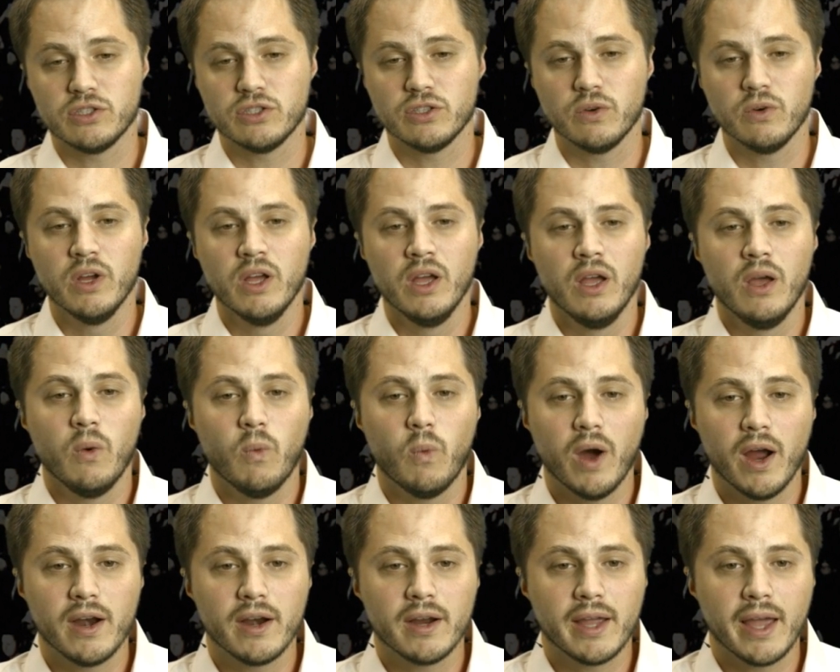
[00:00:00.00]
So
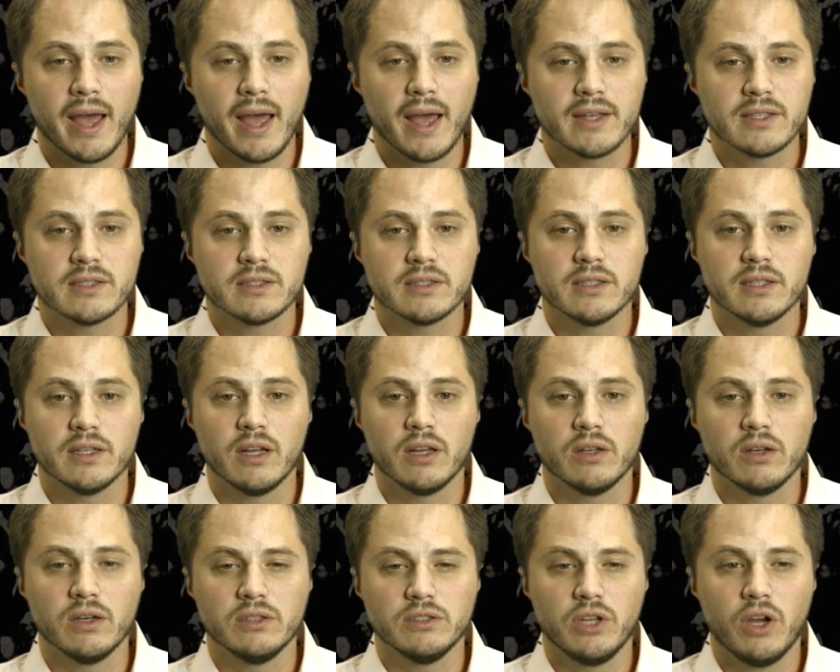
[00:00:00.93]
Wirecast, and
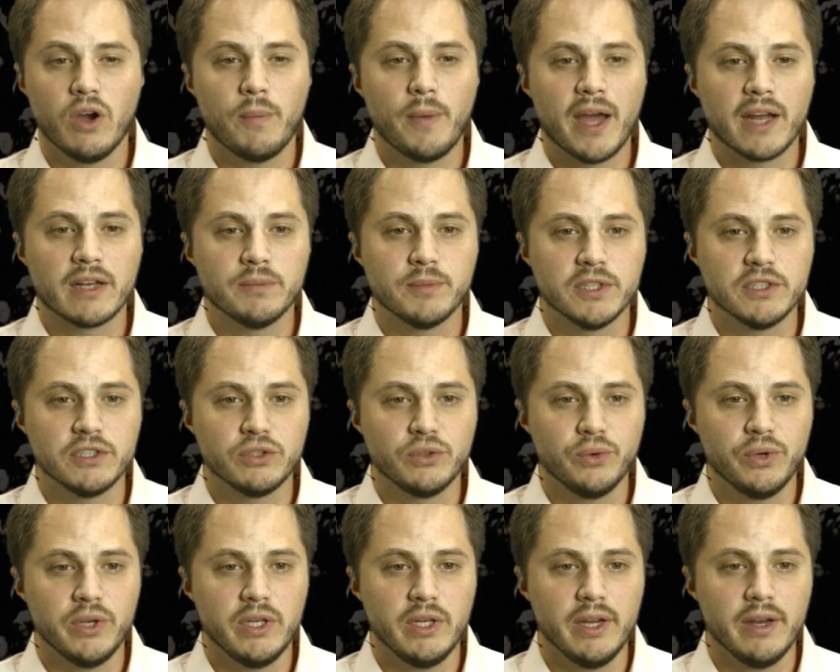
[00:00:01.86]
I'll go back to my
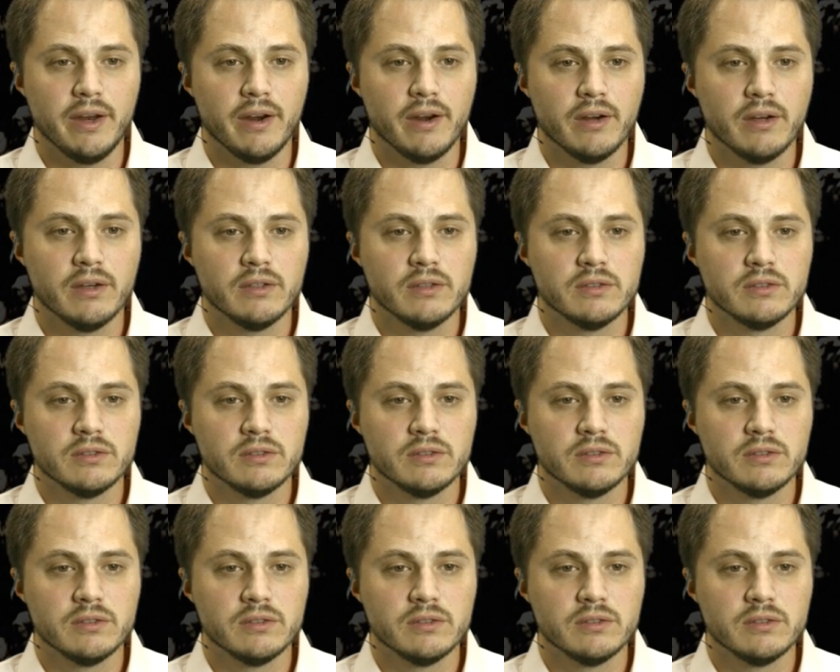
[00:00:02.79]
screen here.